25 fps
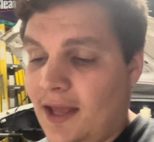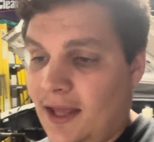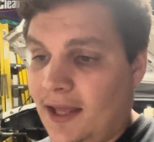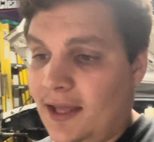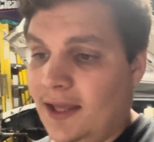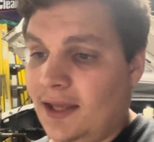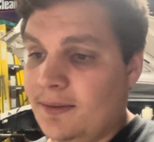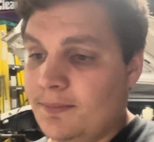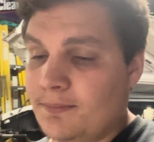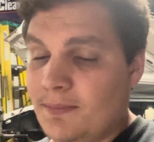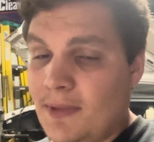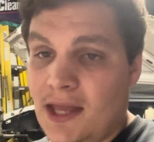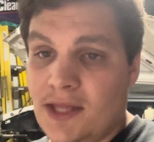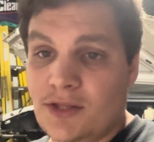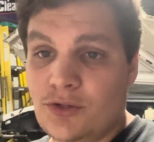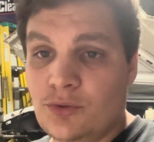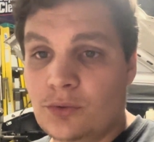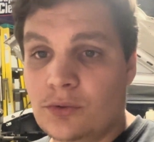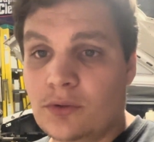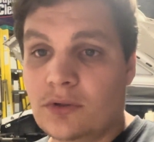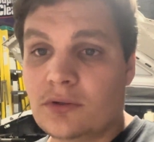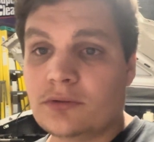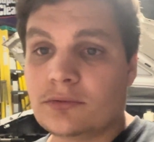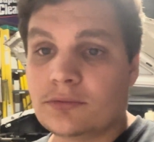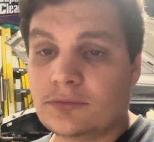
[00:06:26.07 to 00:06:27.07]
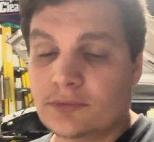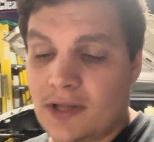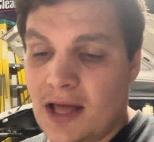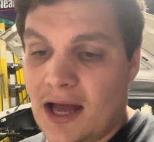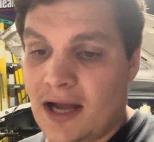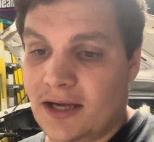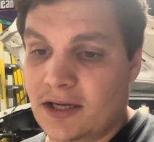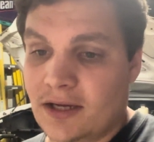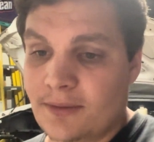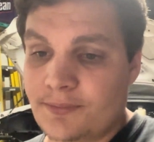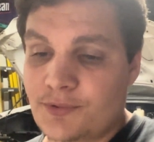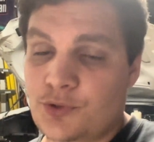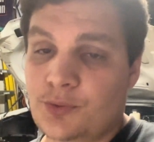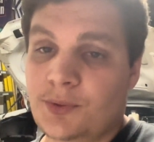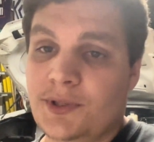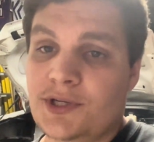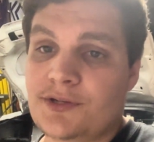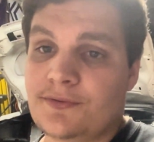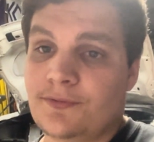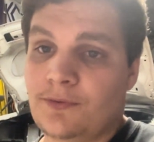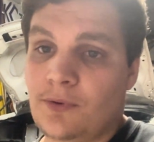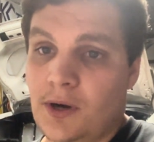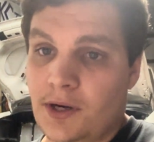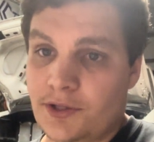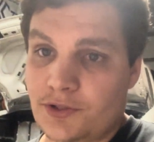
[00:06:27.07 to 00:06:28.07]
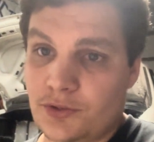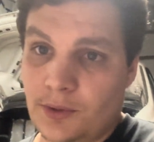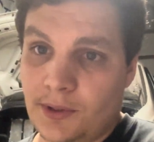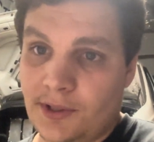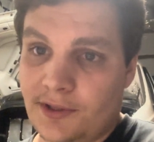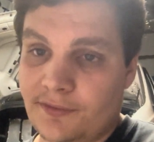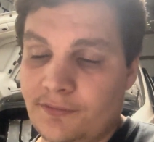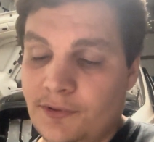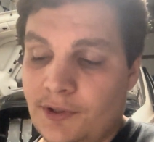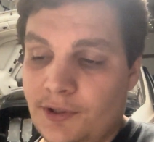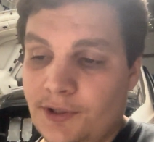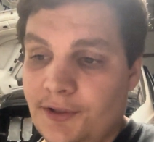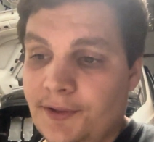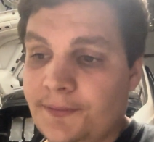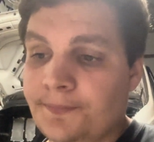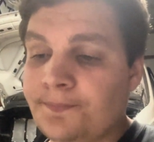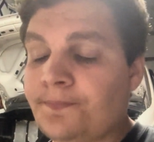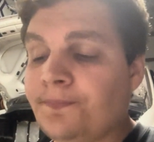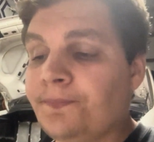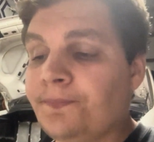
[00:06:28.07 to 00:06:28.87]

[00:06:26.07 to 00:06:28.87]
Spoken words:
a manual lockup switch for our torque converter.